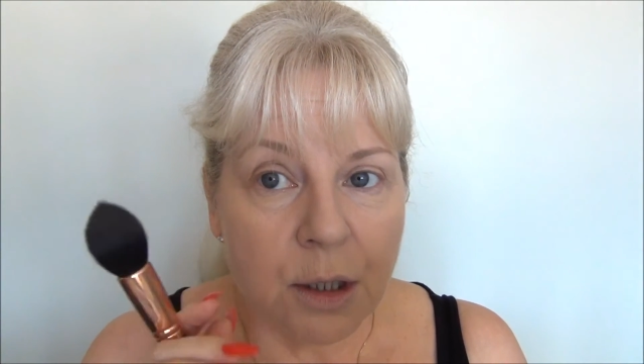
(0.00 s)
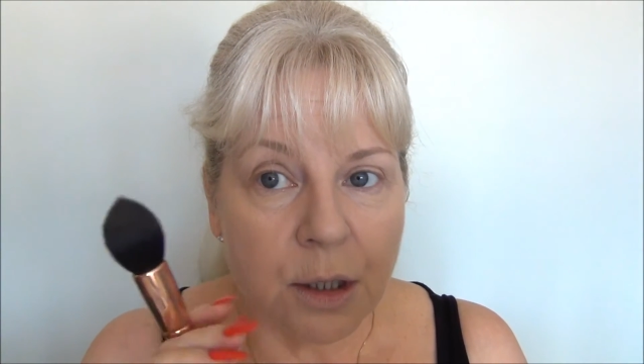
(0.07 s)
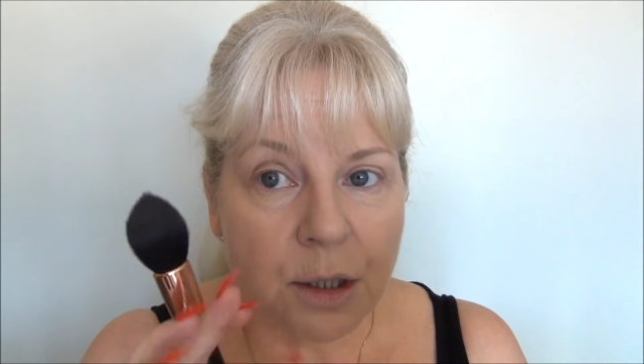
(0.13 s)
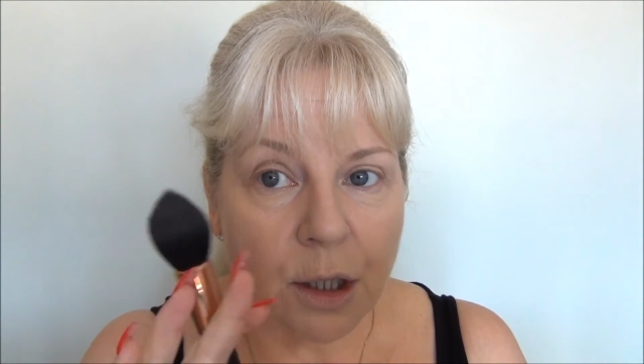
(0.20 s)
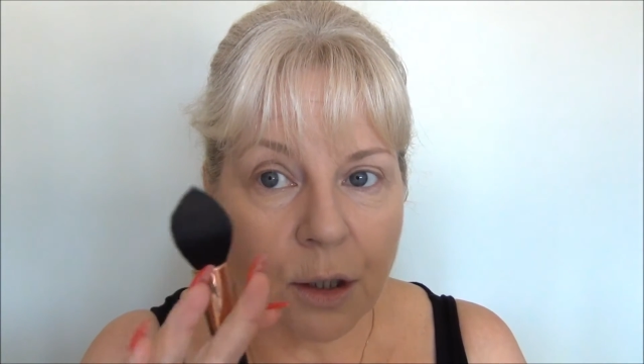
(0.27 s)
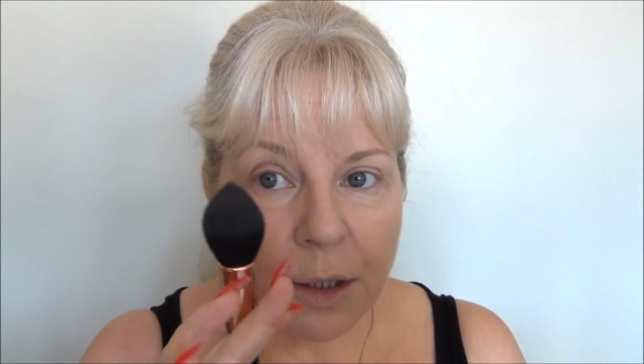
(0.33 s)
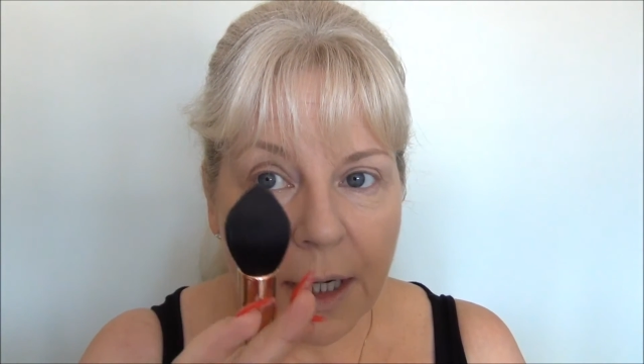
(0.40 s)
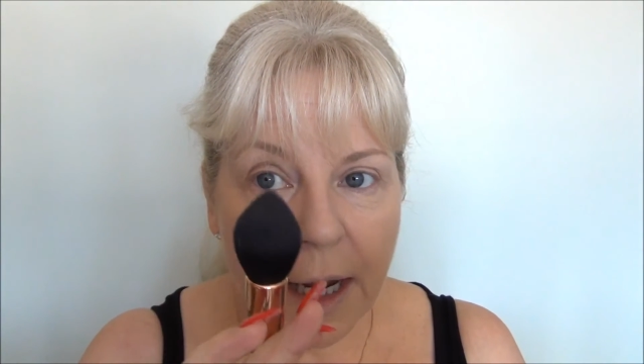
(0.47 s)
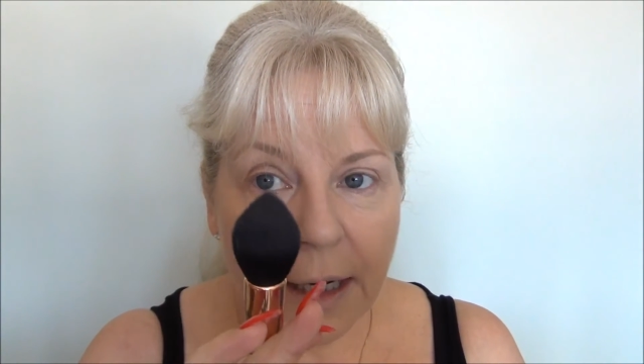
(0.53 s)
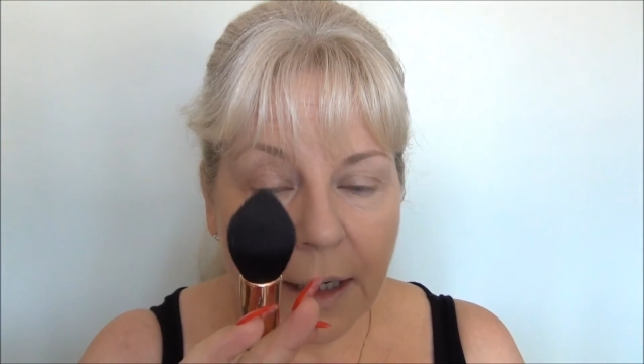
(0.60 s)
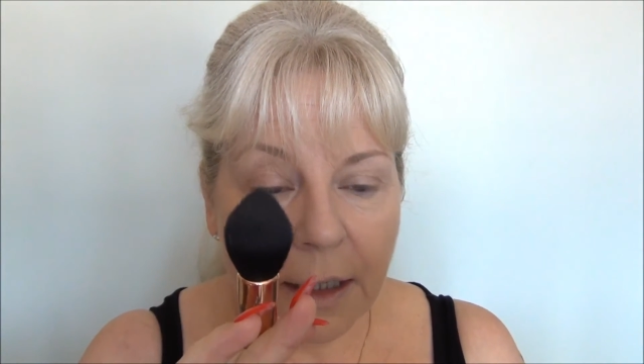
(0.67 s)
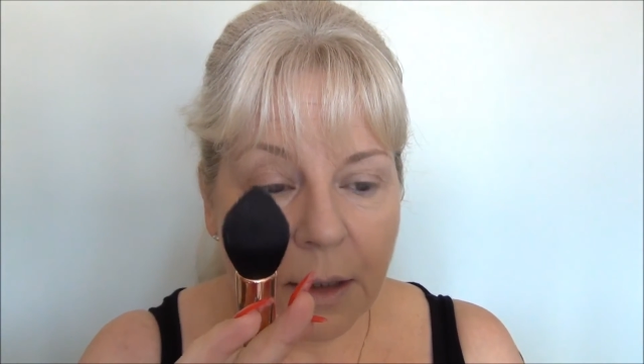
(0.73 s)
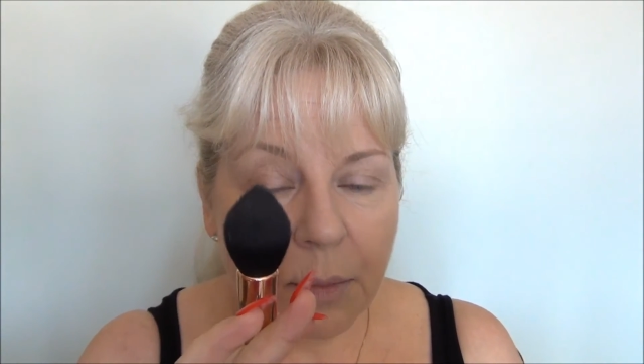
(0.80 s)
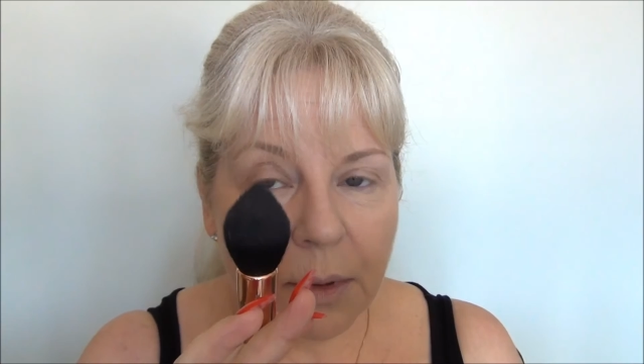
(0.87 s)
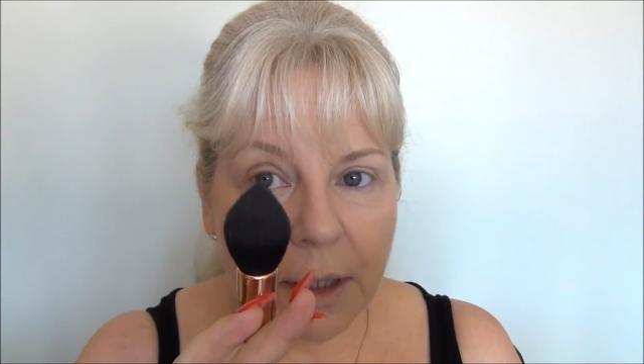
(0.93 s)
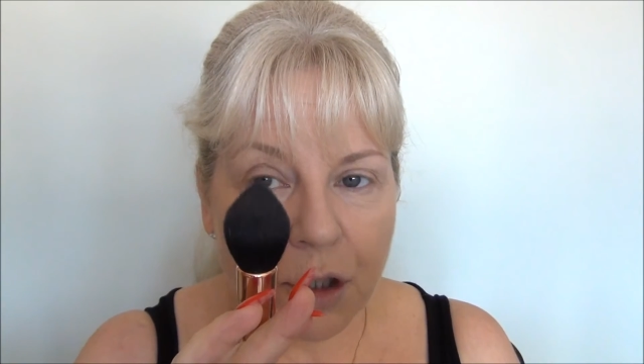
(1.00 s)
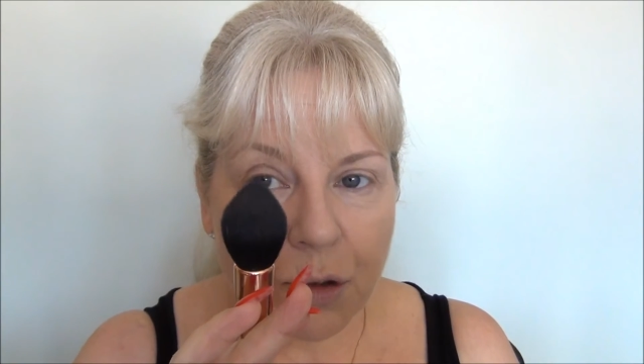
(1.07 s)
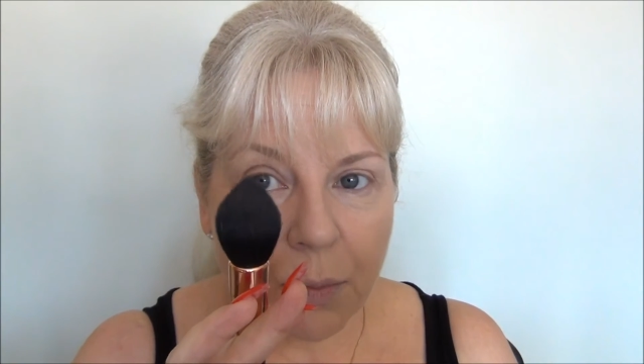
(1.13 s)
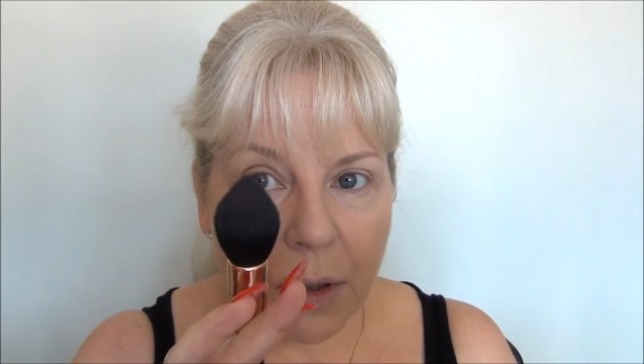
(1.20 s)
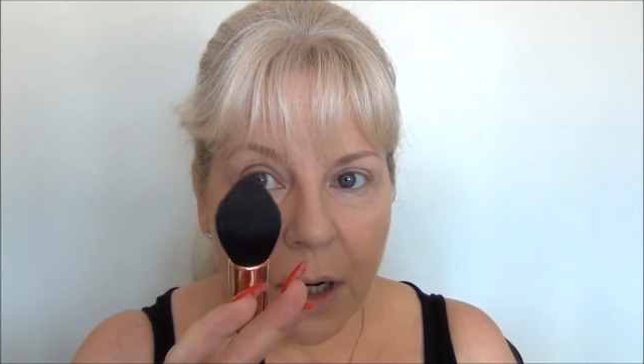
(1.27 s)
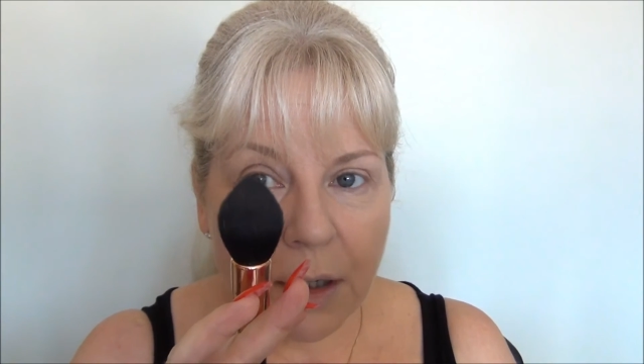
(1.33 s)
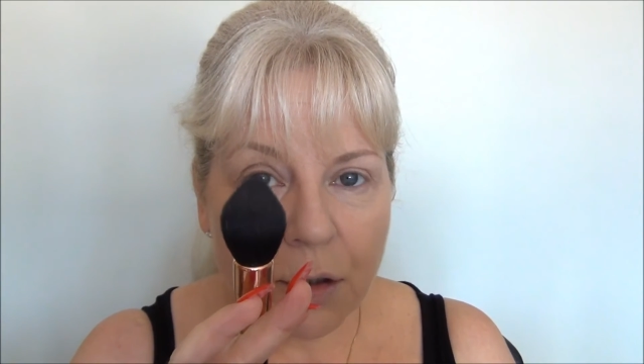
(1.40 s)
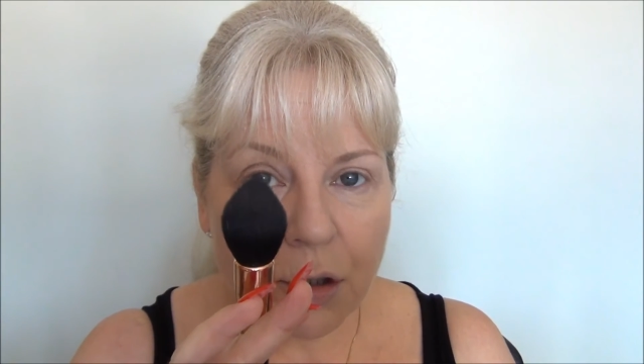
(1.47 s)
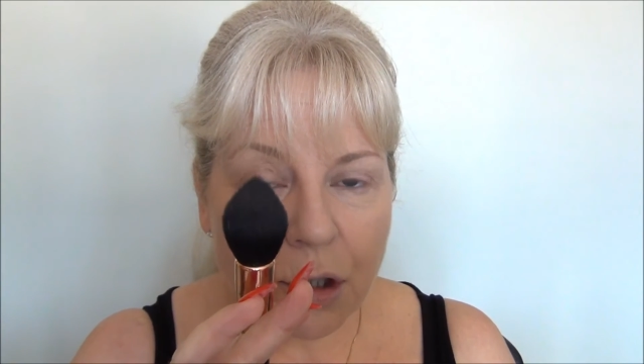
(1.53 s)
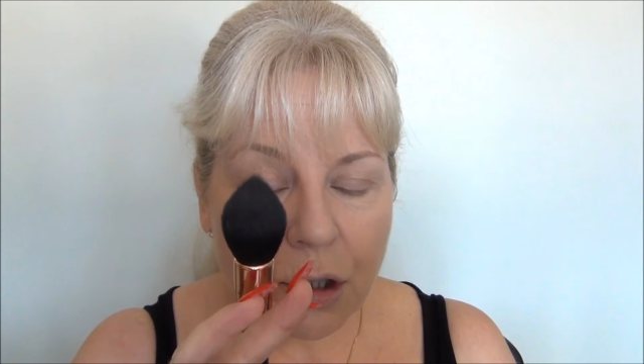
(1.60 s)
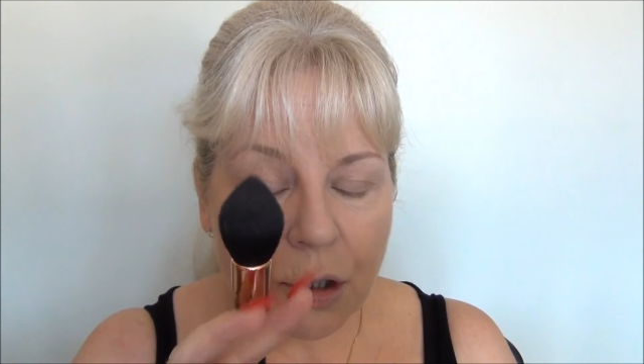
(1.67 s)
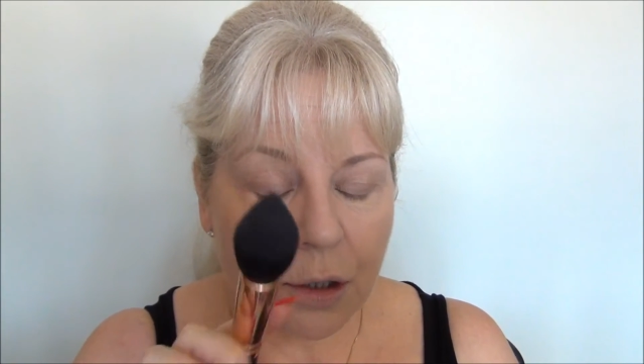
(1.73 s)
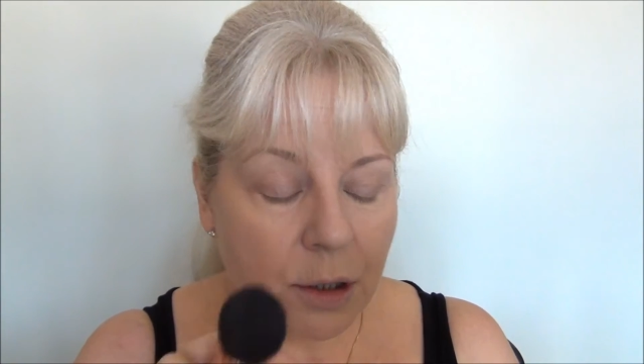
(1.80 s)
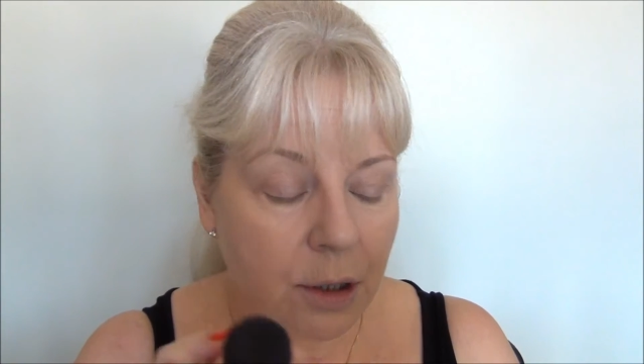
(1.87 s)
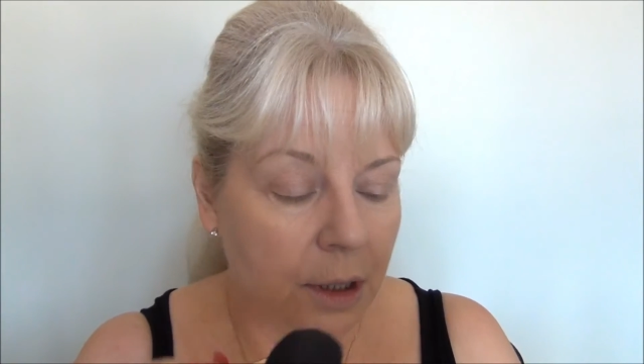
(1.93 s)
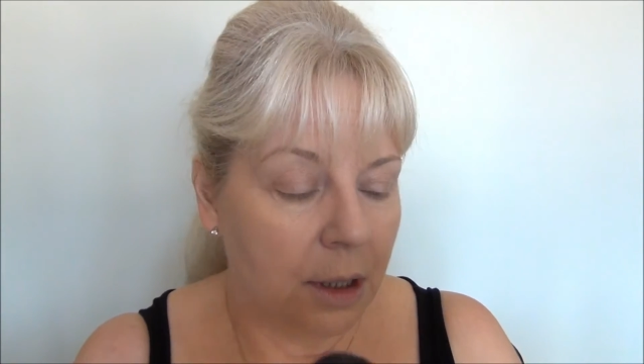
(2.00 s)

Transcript: So taking the blush brush,